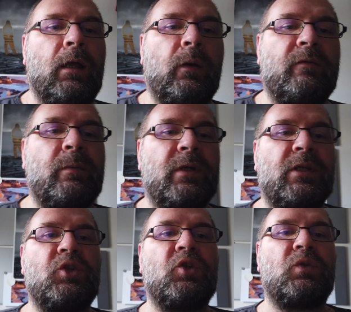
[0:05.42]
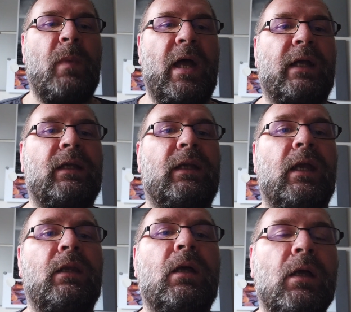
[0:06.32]
Hello everybody, it's just Mark
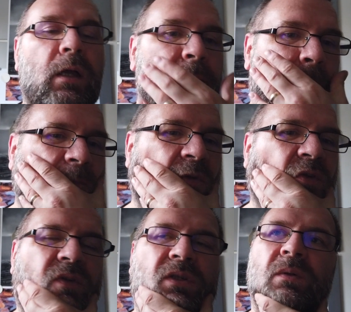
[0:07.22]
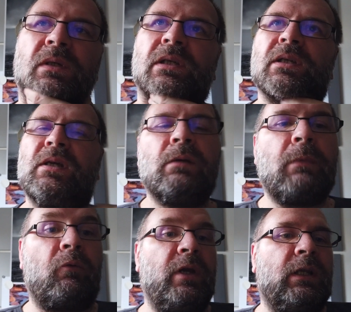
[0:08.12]
again. I'm just
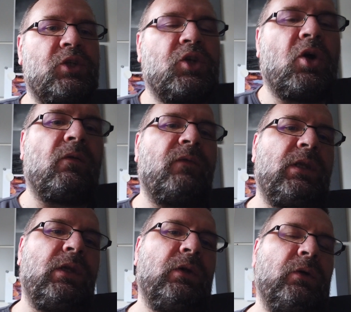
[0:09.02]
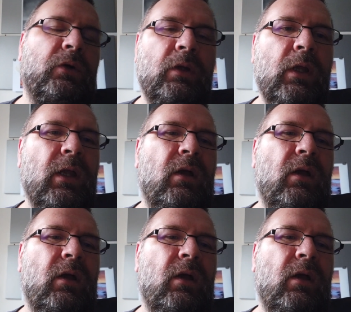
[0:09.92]
doing a really short video